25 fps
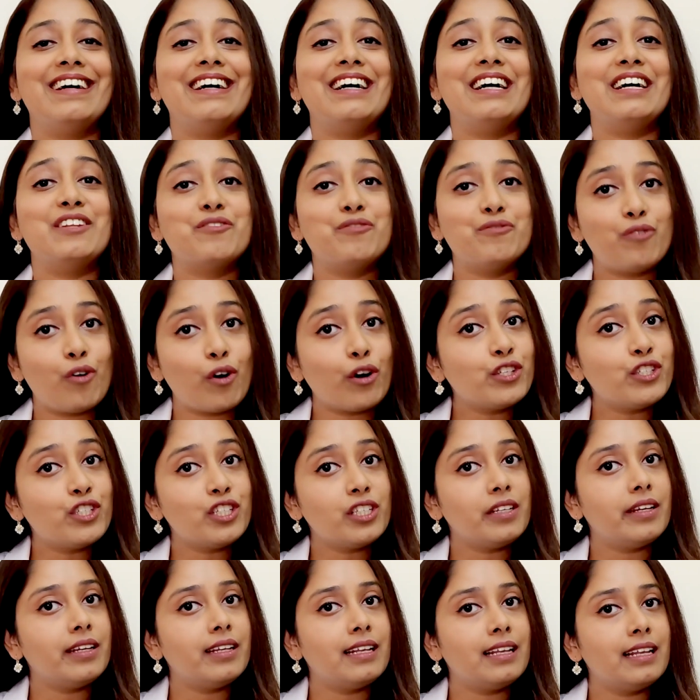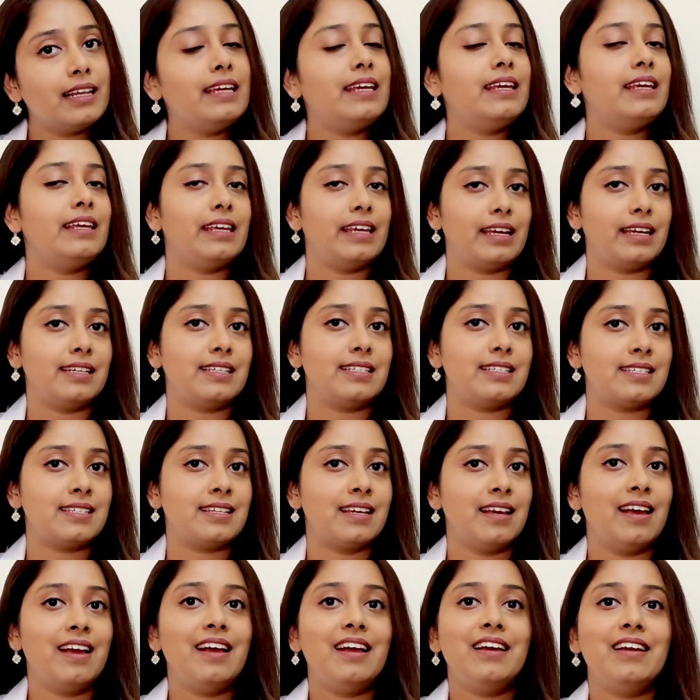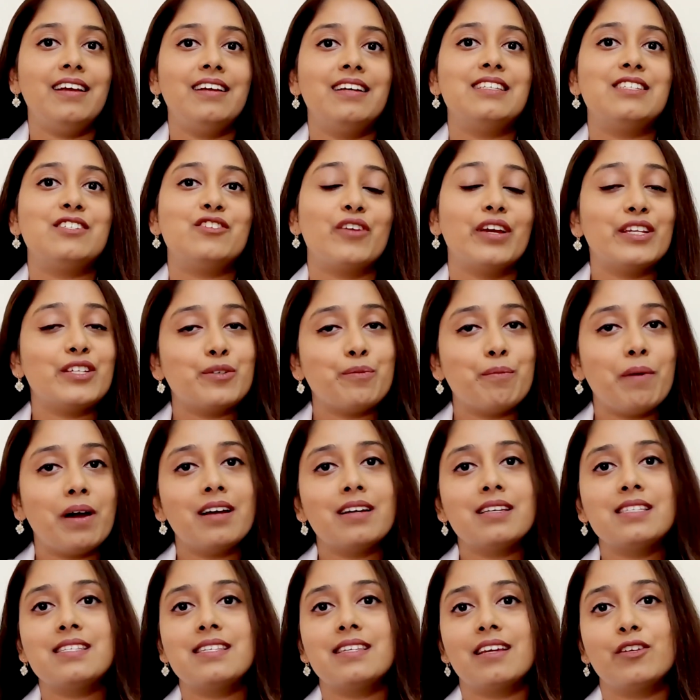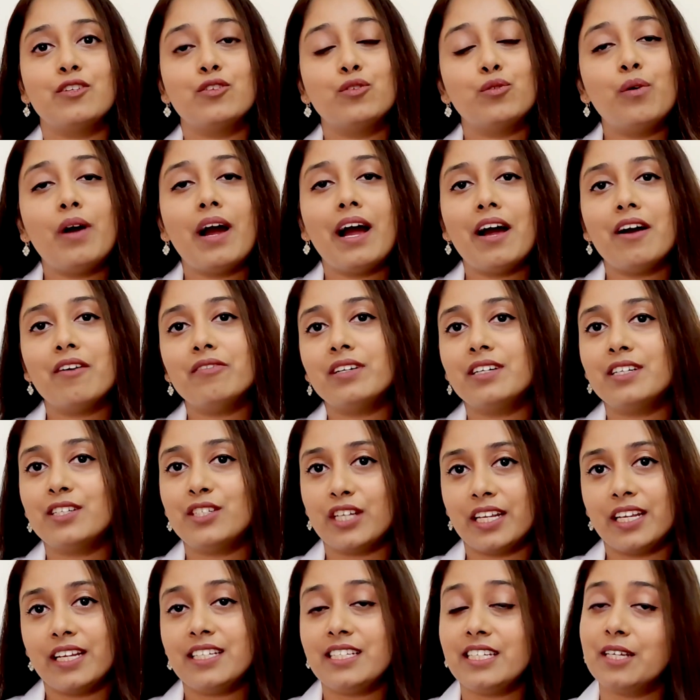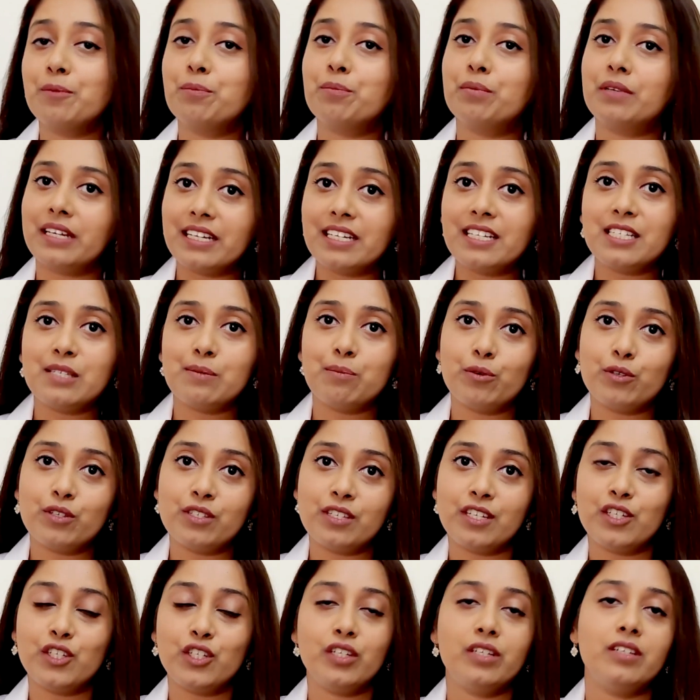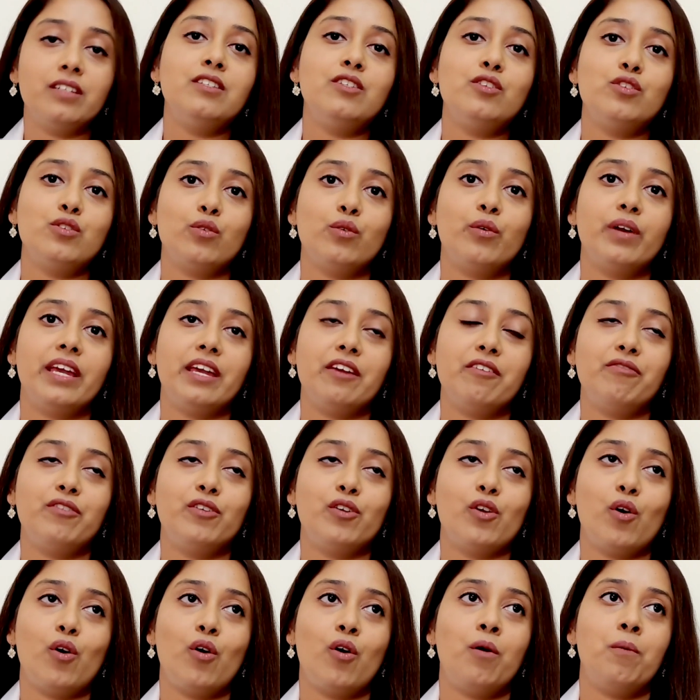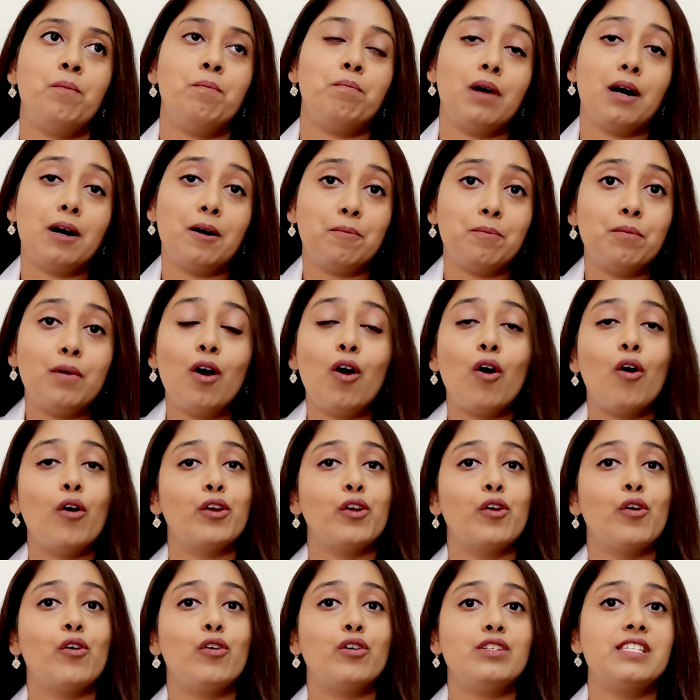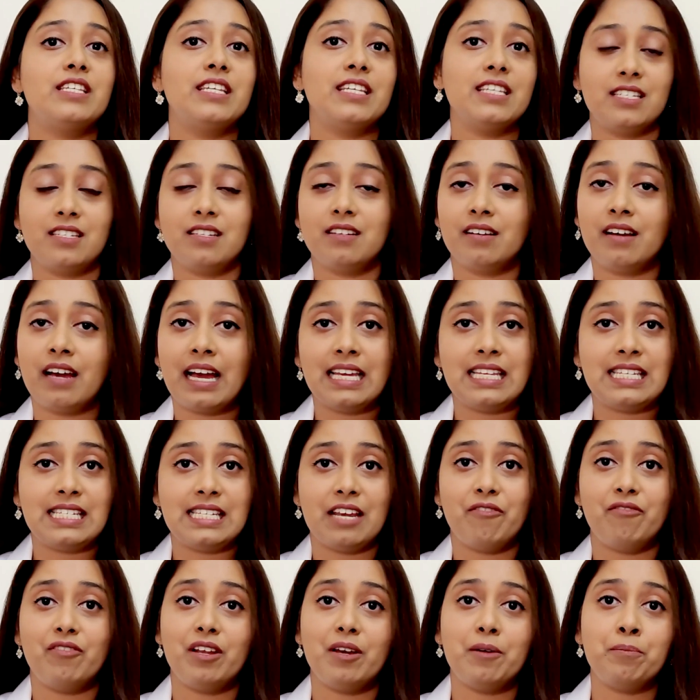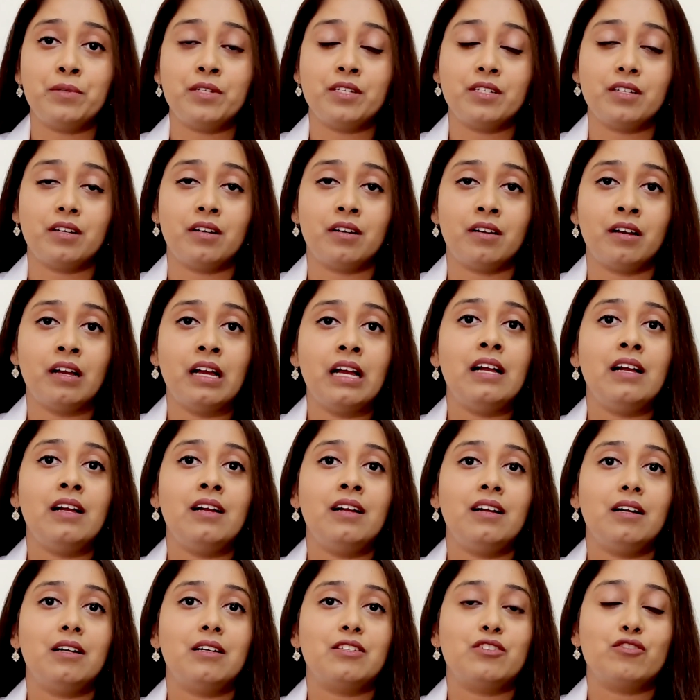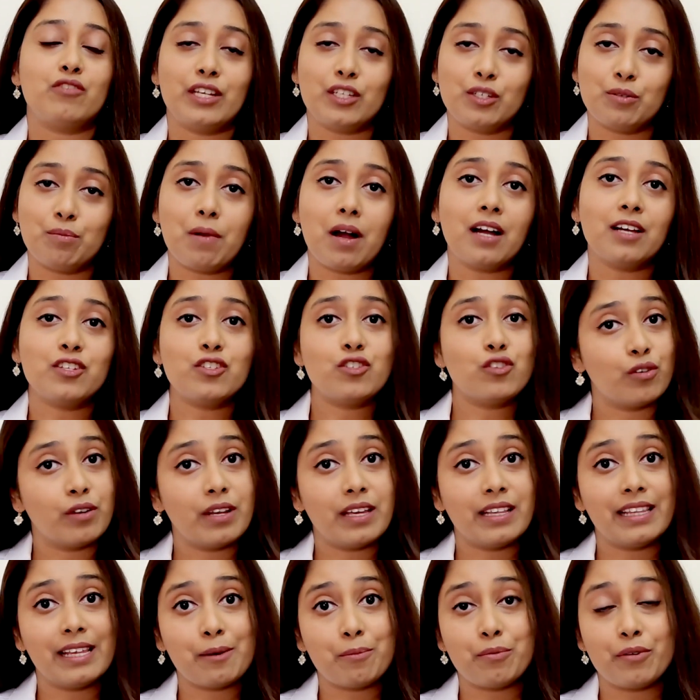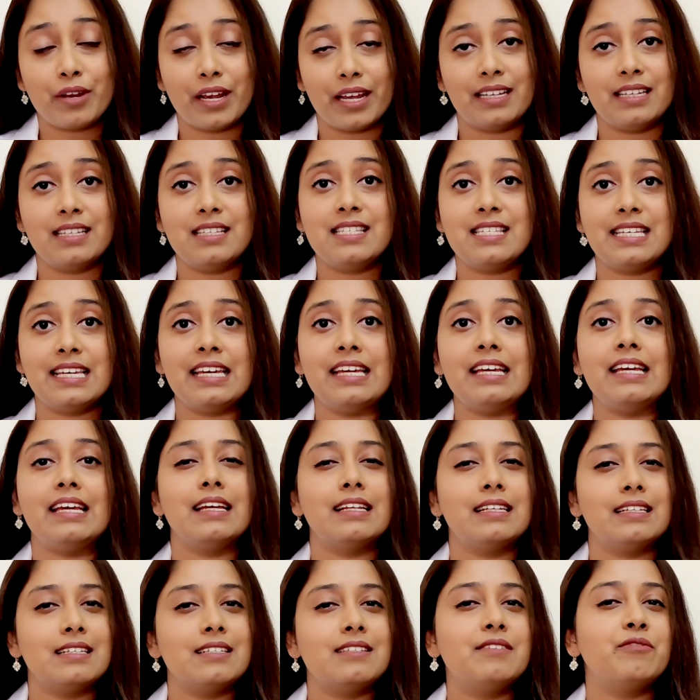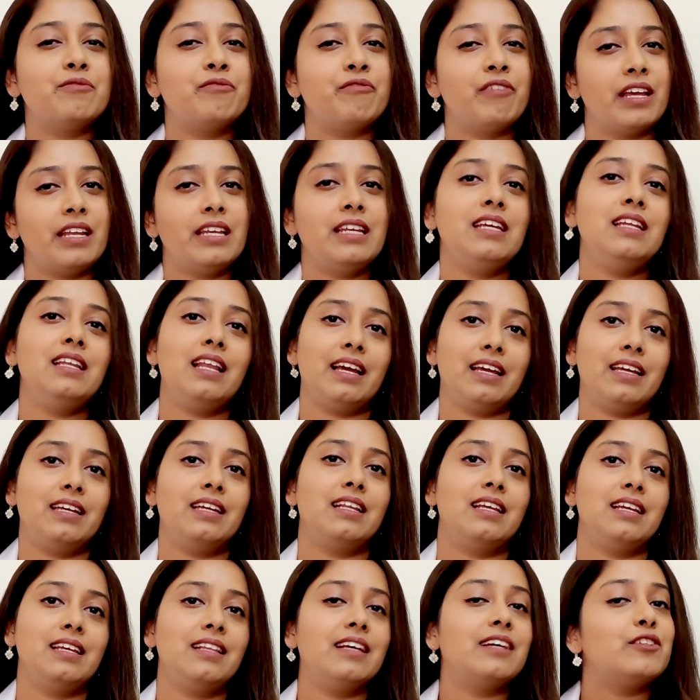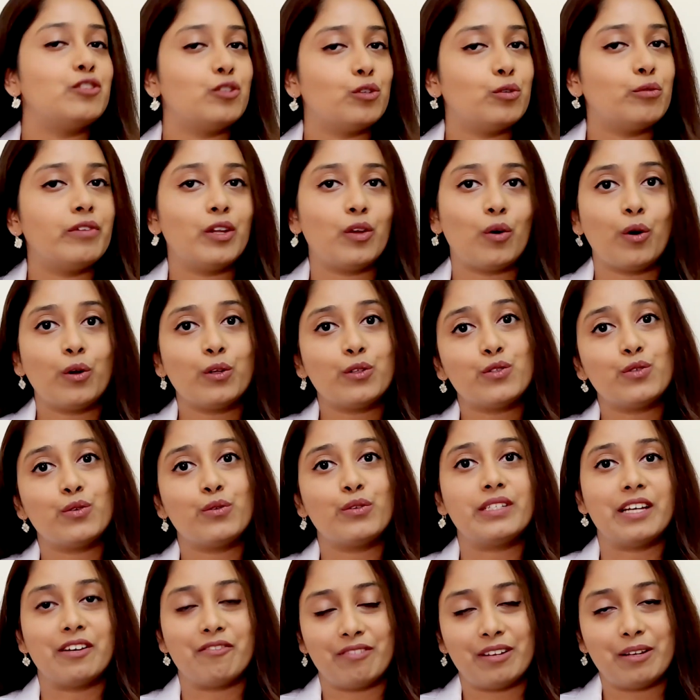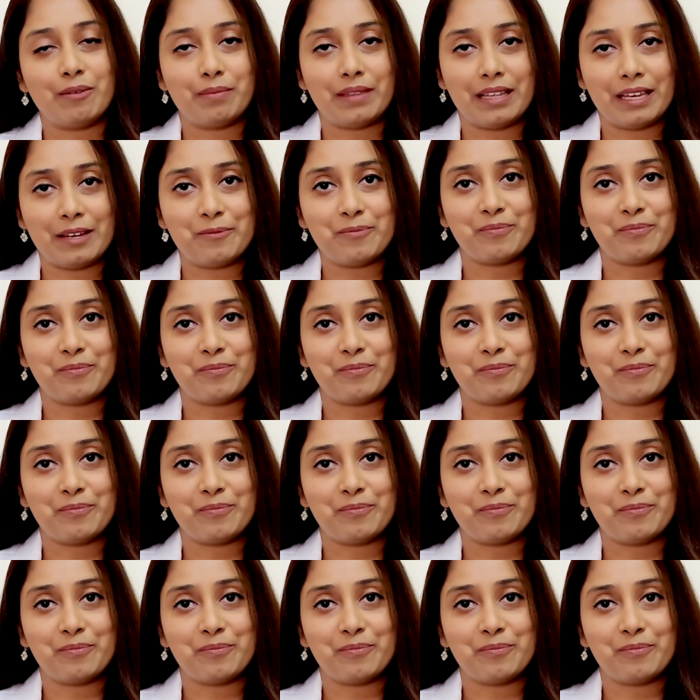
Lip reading: Unfortunately, yes, stretch marks do have a genetic predisposition. So if your mom or your sister has developed stretch marks during their pregnancy, it is very likely that you will also develop it.